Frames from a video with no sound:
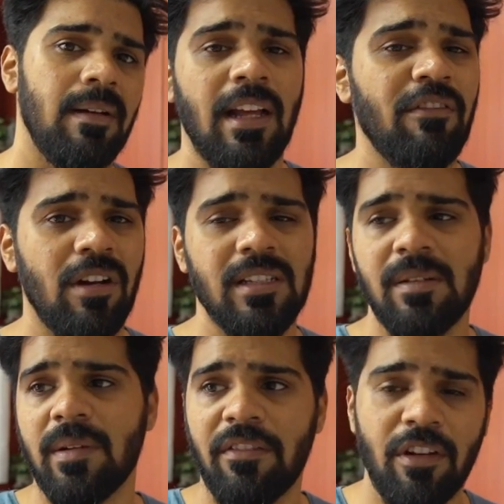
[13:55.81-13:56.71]
Like for
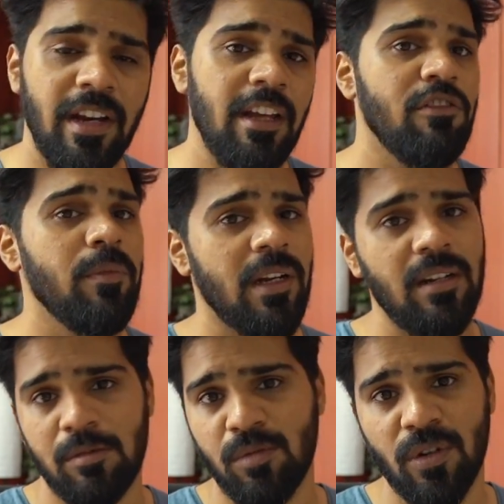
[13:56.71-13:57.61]
example, if your rear view
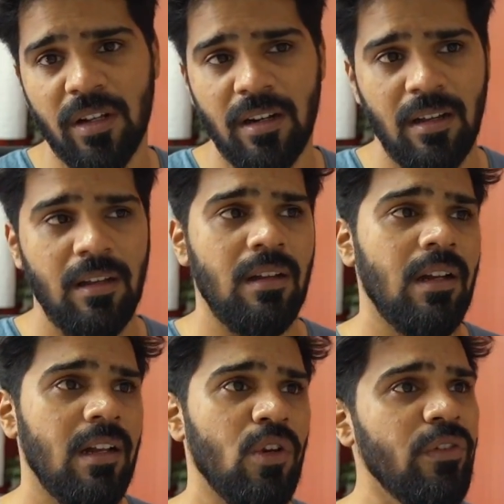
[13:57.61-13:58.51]
mirror is broken,
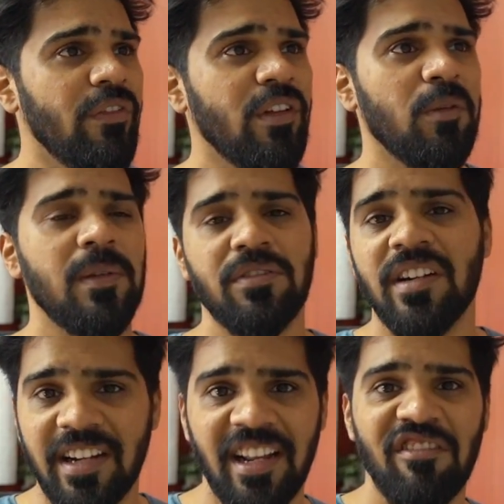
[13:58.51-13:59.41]
250 rupees for
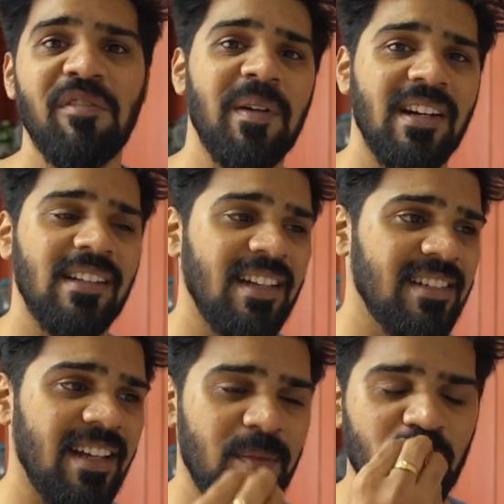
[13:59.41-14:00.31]
a rear view mirror,
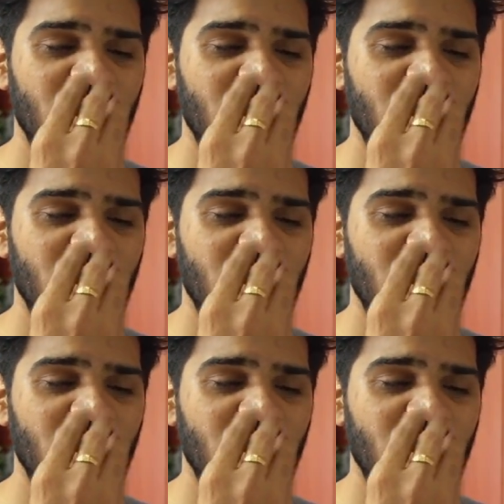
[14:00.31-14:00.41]
that's like...